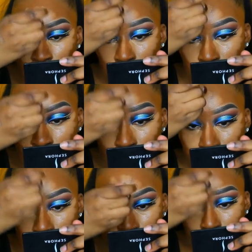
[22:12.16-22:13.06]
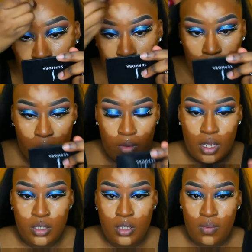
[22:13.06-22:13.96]
I know I'm looking a little
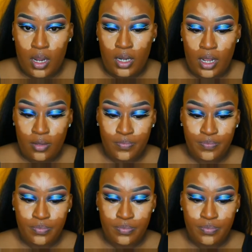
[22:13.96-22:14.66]
crazy right now